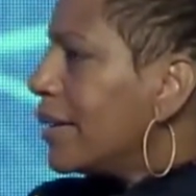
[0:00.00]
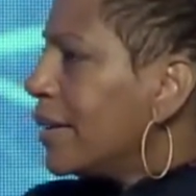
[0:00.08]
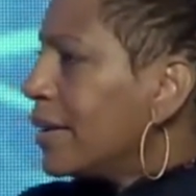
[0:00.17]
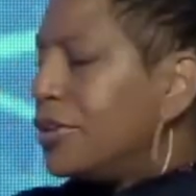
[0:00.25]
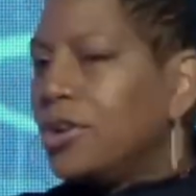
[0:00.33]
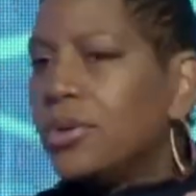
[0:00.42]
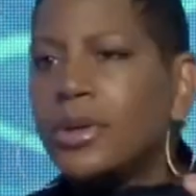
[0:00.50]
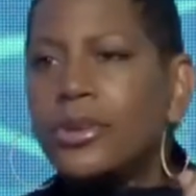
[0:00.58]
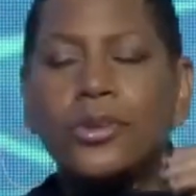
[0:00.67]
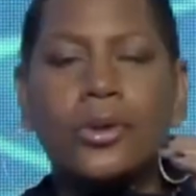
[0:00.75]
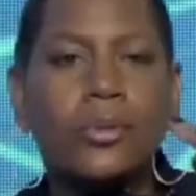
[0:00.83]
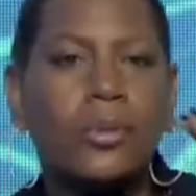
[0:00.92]
You and
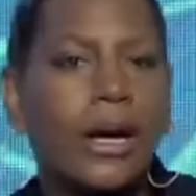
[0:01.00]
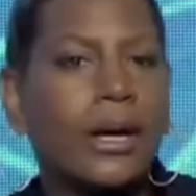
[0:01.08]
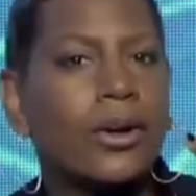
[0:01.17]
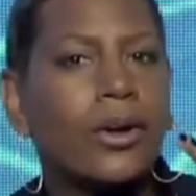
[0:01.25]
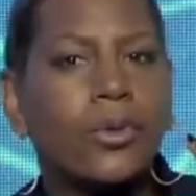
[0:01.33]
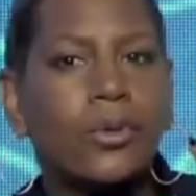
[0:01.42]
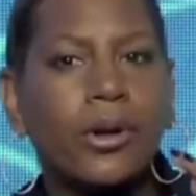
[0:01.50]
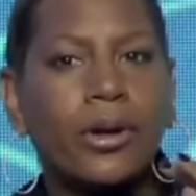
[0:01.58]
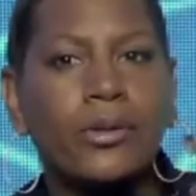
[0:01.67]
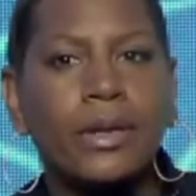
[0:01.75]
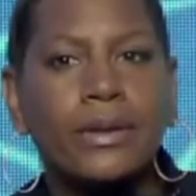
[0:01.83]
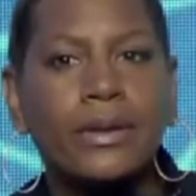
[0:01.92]
your white
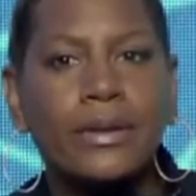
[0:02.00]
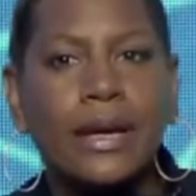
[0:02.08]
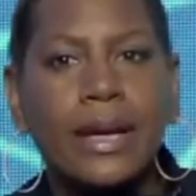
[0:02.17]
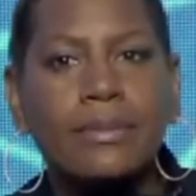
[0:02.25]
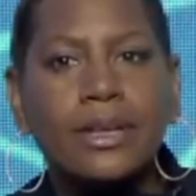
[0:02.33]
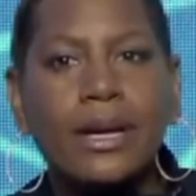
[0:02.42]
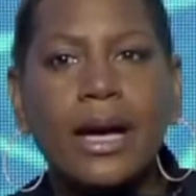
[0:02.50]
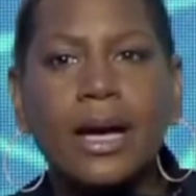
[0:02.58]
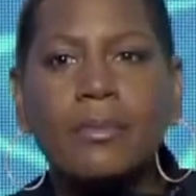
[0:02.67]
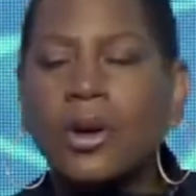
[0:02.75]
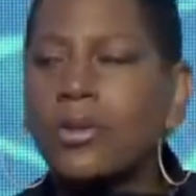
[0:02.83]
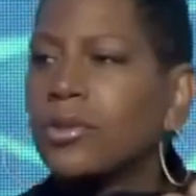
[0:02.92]
coworker at the same
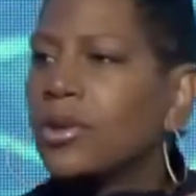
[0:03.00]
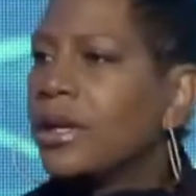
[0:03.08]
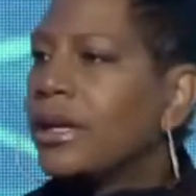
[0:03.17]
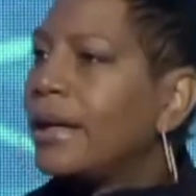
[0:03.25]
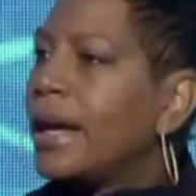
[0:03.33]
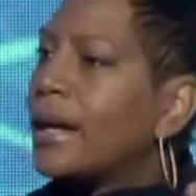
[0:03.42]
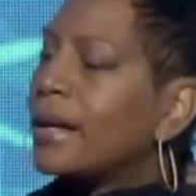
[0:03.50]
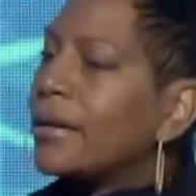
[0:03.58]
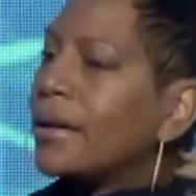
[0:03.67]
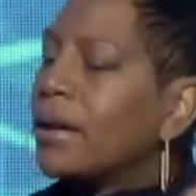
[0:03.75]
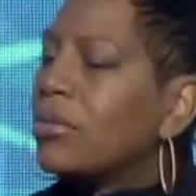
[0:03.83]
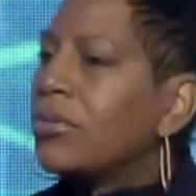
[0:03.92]
time are looking at, I
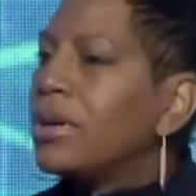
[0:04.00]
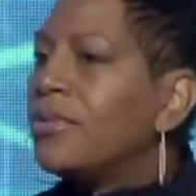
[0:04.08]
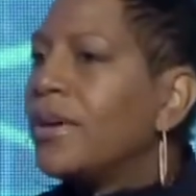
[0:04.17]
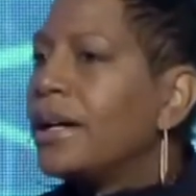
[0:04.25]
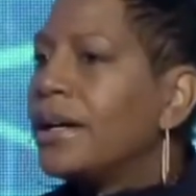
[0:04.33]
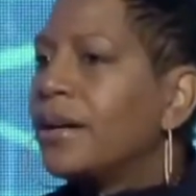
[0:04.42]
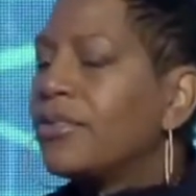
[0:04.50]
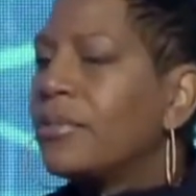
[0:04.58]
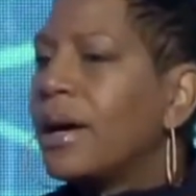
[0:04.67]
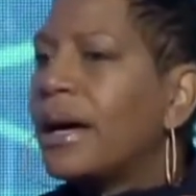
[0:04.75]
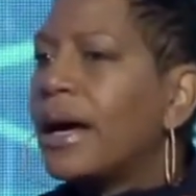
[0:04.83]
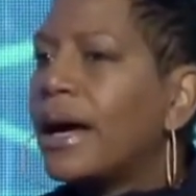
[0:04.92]
think I will refinance
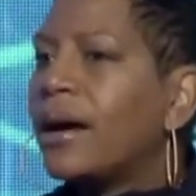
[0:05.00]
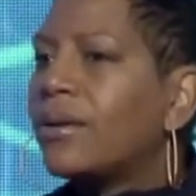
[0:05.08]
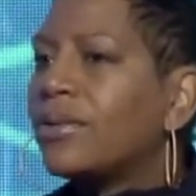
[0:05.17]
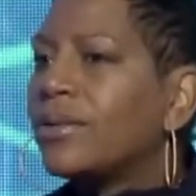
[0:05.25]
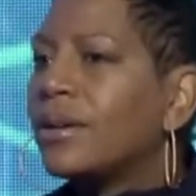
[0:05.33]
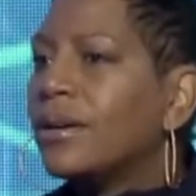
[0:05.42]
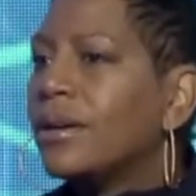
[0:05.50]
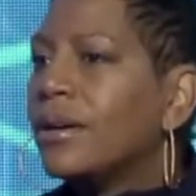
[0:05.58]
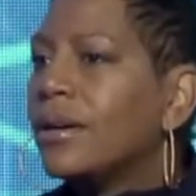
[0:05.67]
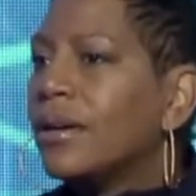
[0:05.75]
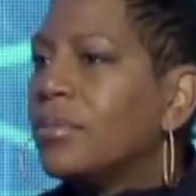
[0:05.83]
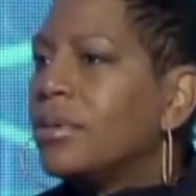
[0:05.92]
my house
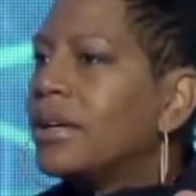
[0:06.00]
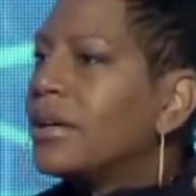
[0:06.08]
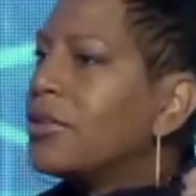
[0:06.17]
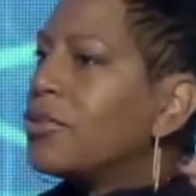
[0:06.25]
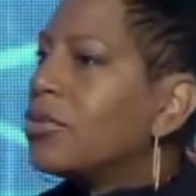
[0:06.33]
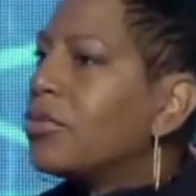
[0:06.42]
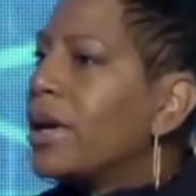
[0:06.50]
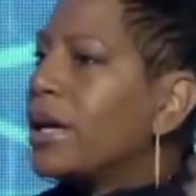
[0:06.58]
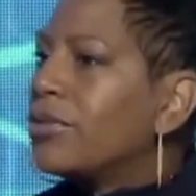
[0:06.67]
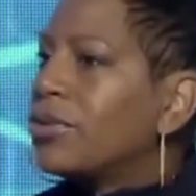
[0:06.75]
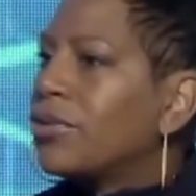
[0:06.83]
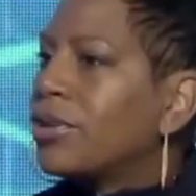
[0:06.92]
because the
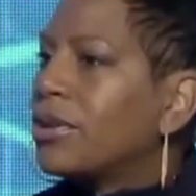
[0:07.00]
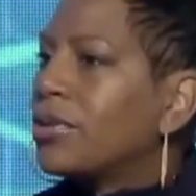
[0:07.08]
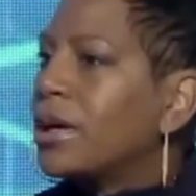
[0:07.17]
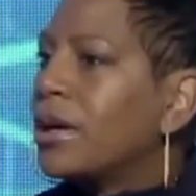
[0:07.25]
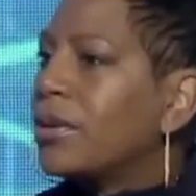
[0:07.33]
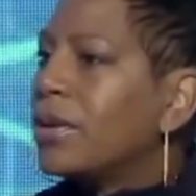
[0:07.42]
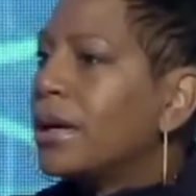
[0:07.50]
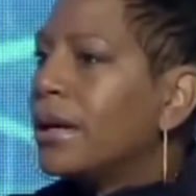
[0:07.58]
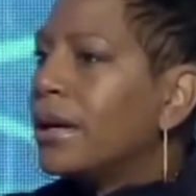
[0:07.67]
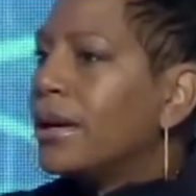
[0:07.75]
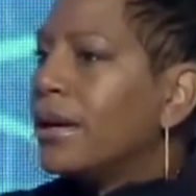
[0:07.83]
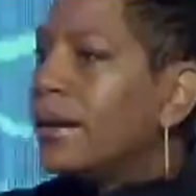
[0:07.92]
rates are so low.
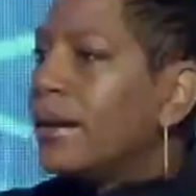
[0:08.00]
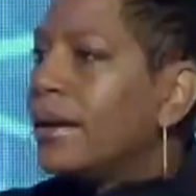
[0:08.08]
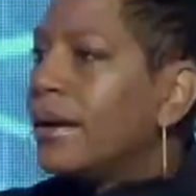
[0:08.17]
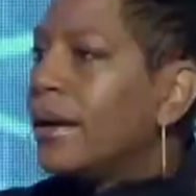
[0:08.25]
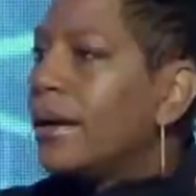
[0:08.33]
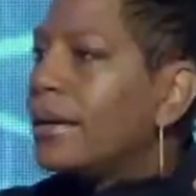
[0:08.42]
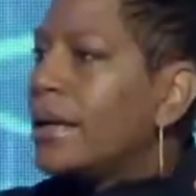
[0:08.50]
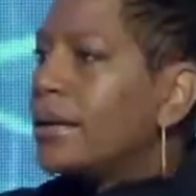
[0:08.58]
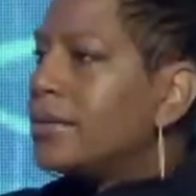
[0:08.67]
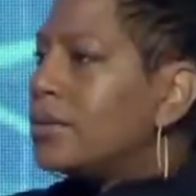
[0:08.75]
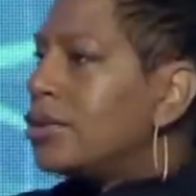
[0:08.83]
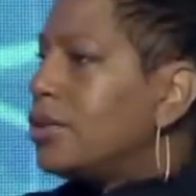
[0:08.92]
And
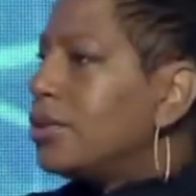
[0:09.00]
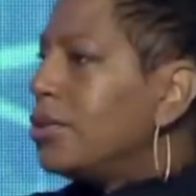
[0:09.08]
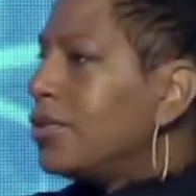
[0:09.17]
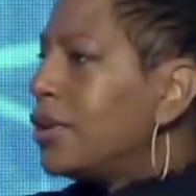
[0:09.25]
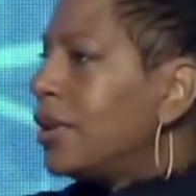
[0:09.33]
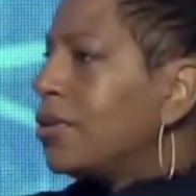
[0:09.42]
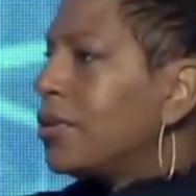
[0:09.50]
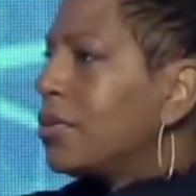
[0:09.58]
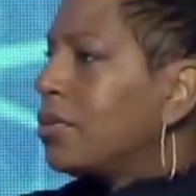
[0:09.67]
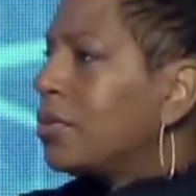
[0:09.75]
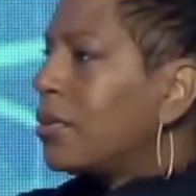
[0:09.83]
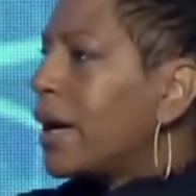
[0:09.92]
then Tuesday, your
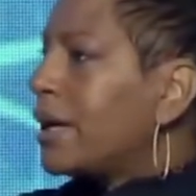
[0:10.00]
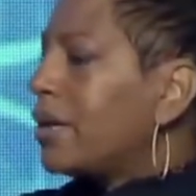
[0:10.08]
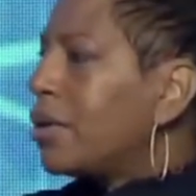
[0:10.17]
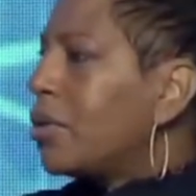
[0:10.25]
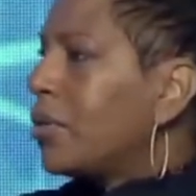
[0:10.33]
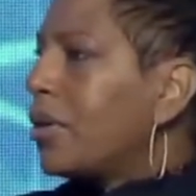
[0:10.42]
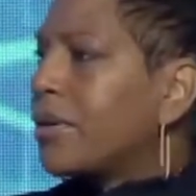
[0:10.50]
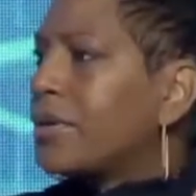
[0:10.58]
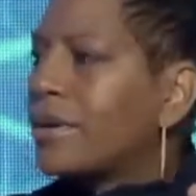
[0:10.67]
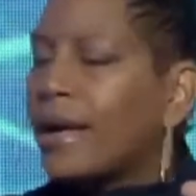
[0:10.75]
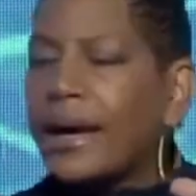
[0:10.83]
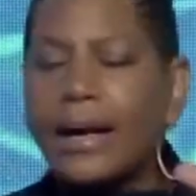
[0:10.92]
white
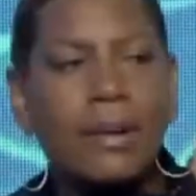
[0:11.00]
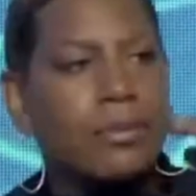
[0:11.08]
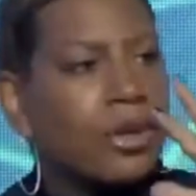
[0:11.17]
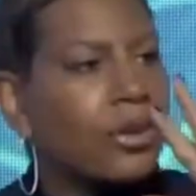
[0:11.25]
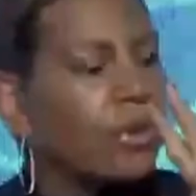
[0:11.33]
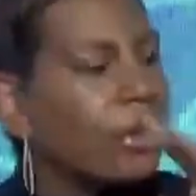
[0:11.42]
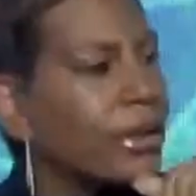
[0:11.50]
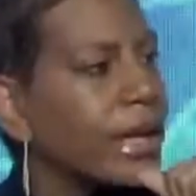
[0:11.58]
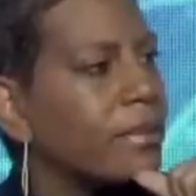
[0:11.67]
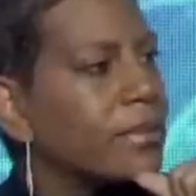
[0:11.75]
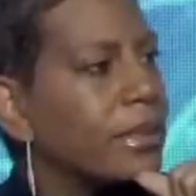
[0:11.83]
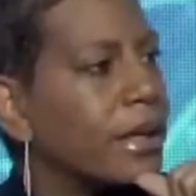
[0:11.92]
coworker's like, I'm good,
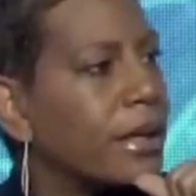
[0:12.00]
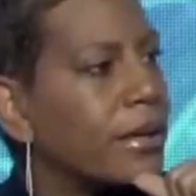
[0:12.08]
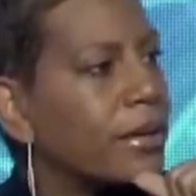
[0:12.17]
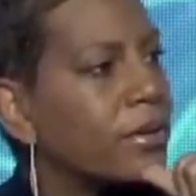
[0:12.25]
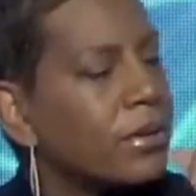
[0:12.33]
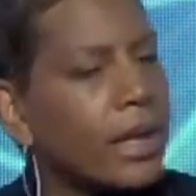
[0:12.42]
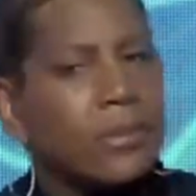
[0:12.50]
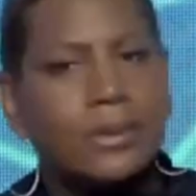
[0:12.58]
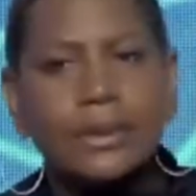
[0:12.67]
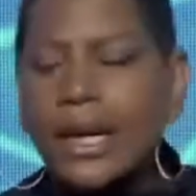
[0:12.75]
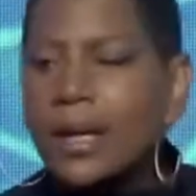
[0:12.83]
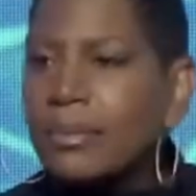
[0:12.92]
I'm done. And you're like, well,
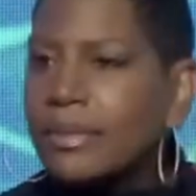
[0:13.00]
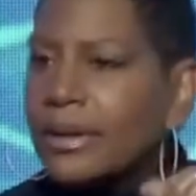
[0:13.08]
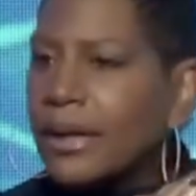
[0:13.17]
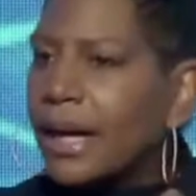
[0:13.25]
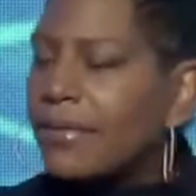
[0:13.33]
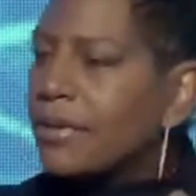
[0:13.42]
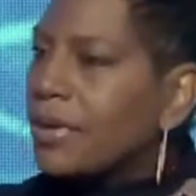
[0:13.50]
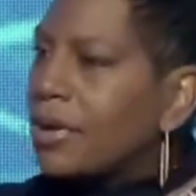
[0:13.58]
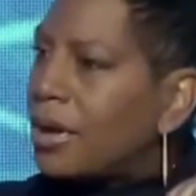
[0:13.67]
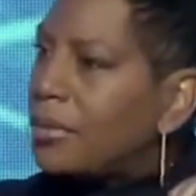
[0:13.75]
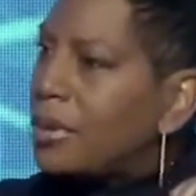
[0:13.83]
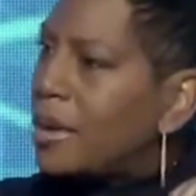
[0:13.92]
damn, they haven't even
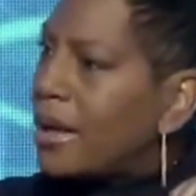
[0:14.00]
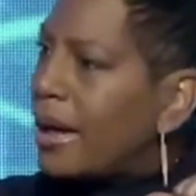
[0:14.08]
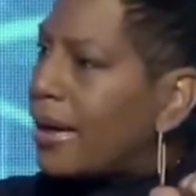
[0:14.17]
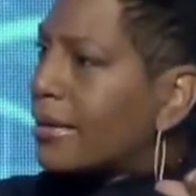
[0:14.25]
called me back.